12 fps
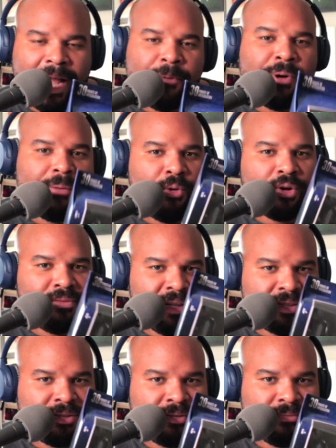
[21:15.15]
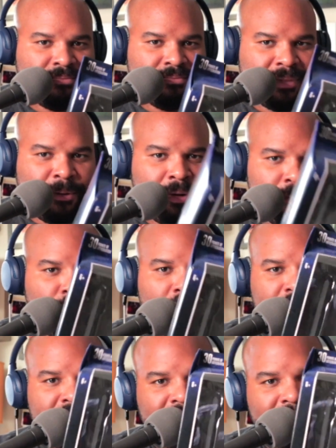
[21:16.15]
I want more of this. I want more
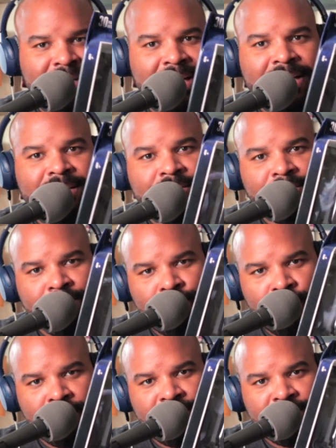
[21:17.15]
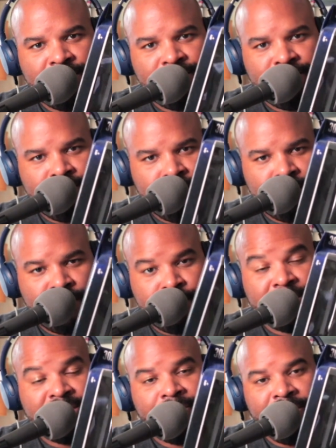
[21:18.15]
of this line, more of this,
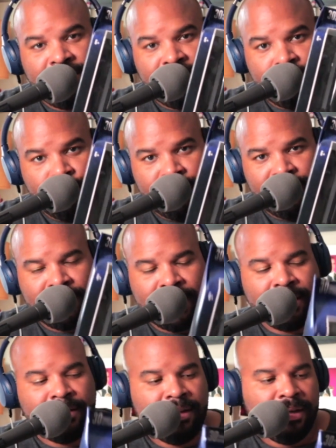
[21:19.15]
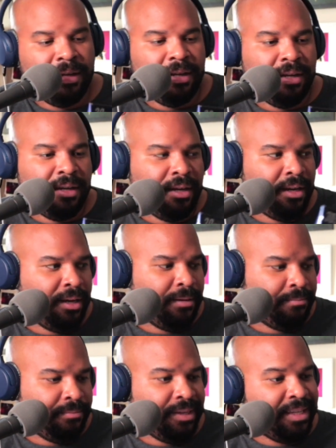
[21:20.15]
specifically the movie line.
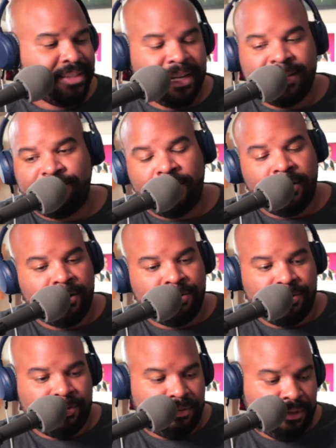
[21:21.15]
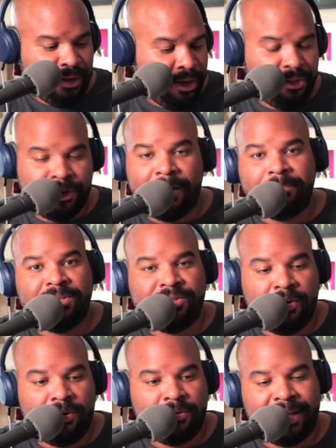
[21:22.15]
And then as far as other companies
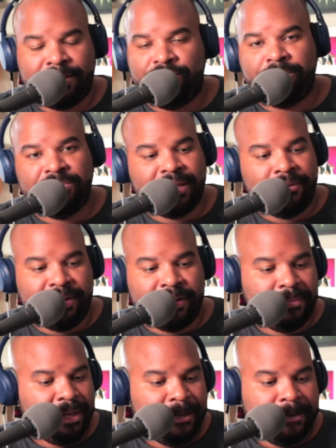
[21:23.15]
go, like Super 7,